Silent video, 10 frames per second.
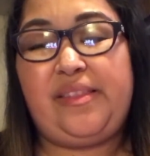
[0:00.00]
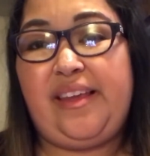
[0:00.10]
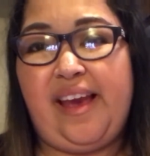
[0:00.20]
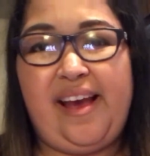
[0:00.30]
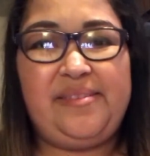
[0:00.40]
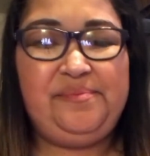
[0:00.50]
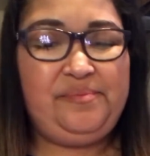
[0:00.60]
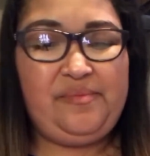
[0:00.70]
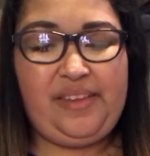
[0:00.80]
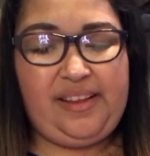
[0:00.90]
Yeah,
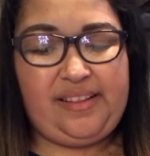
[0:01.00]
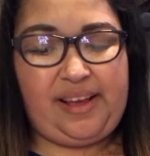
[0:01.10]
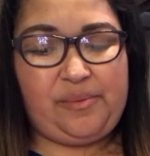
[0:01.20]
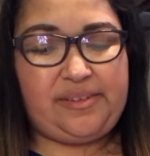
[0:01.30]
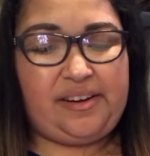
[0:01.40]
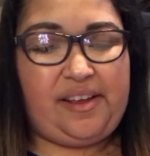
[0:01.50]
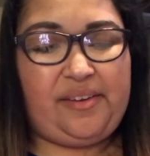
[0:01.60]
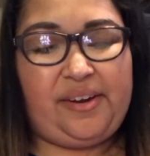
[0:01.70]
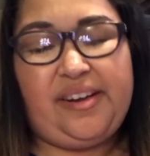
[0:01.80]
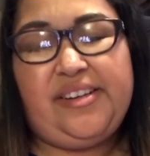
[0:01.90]
that was
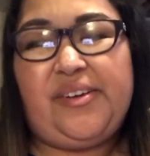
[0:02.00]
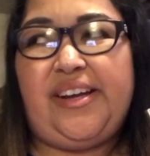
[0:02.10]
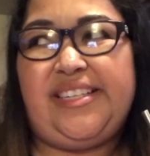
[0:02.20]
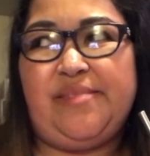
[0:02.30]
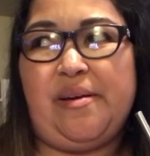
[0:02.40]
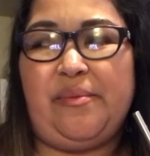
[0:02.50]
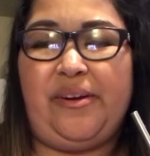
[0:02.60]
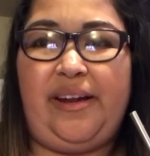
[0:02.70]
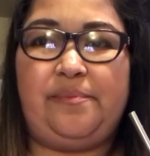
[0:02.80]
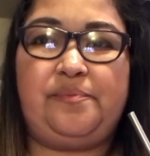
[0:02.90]
another crazy
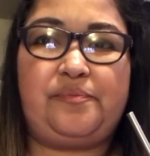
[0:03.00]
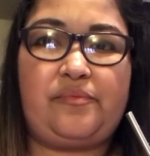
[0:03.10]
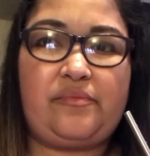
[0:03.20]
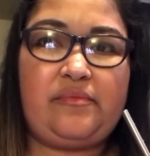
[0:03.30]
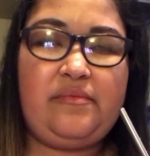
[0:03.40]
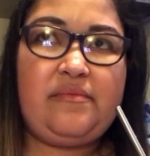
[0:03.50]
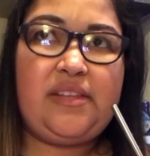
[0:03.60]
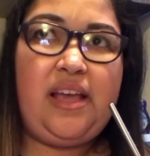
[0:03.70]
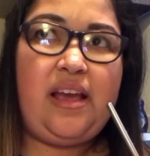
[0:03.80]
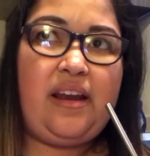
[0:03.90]
memory.
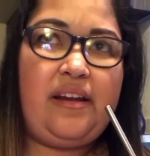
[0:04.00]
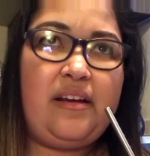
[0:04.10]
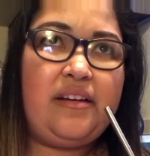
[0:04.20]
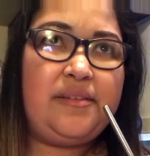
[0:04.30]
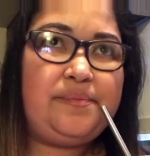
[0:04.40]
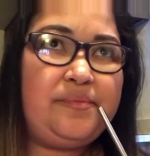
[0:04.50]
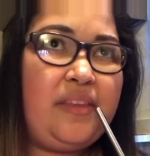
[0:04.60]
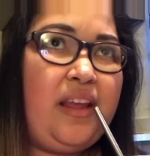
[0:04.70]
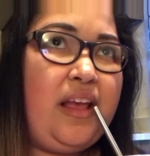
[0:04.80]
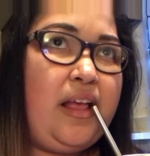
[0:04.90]
And
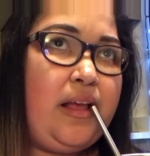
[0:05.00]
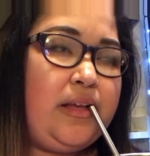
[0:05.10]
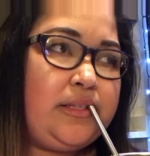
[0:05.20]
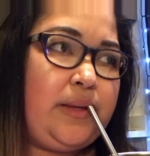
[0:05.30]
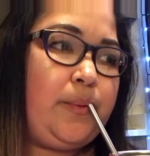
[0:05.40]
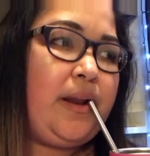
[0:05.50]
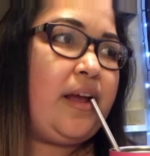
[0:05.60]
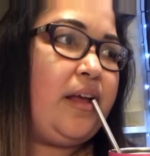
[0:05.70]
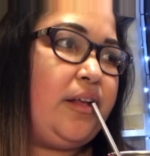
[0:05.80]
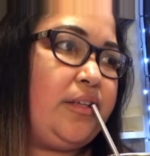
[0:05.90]
see what
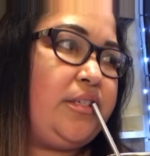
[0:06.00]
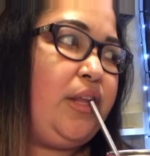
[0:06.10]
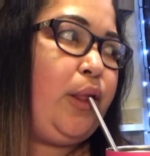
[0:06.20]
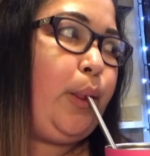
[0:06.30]
else.